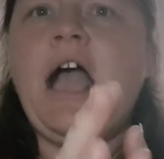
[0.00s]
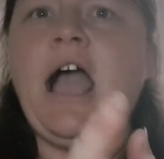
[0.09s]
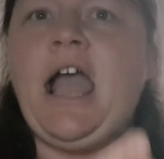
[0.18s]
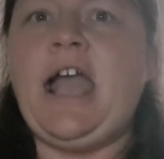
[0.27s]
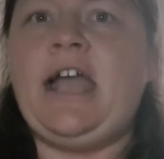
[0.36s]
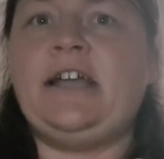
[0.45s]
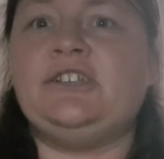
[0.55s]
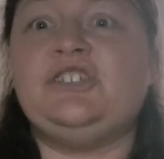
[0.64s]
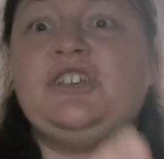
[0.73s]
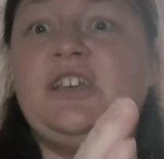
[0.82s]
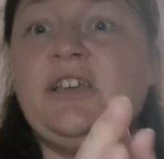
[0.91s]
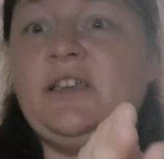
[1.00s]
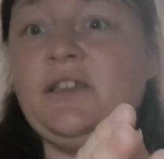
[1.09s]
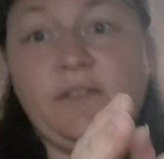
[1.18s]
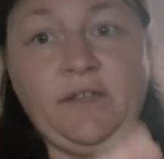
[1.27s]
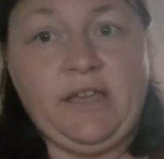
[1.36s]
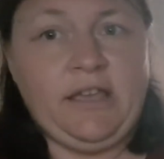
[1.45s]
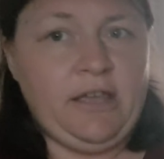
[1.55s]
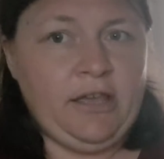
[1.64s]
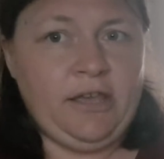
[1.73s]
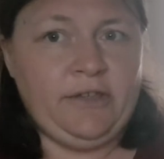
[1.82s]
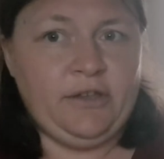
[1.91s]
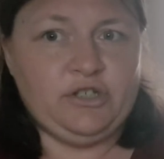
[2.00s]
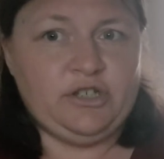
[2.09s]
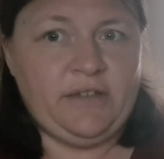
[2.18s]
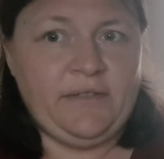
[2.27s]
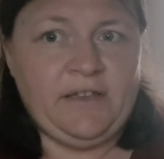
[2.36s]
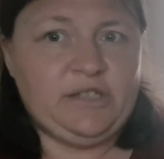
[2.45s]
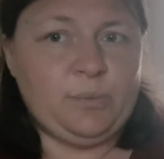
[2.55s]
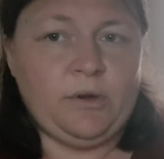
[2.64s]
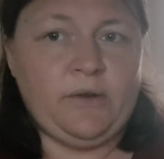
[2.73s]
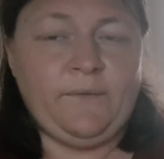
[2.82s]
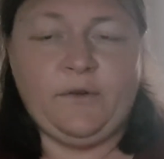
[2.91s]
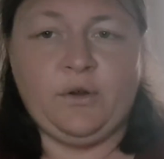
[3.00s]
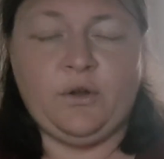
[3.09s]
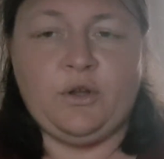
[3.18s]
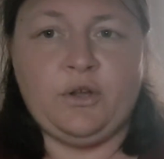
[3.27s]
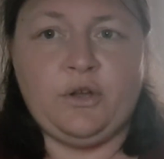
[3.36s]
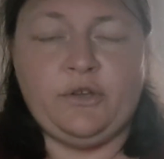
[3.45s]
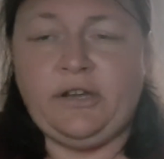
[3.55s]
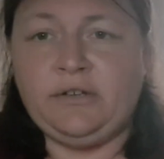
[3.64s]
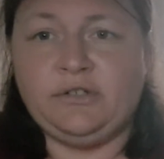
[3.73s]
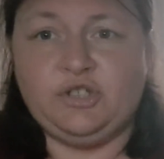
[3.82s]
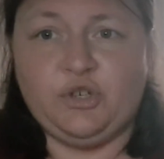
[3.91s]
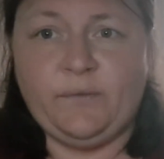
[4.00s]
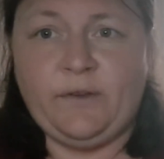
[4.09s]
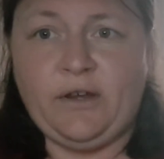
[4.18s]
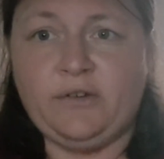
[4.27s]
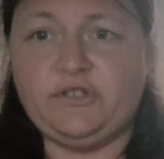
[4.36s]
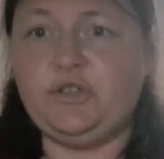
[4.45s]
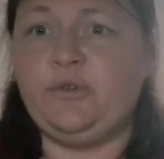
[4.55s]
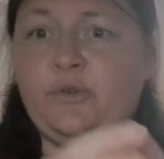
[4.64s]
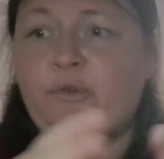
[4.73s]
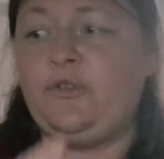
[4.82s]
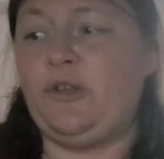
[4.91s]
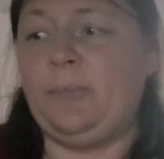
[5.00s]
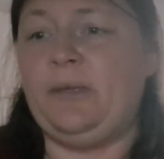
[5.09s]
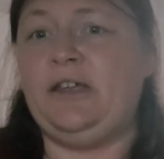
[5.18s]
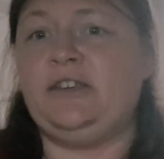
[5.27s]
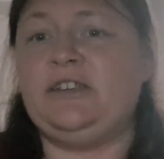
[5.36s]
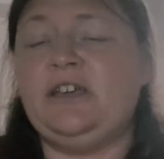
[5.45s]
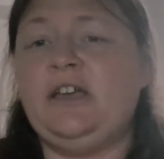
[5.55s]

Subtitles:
And usually these were for young juveniles who committed,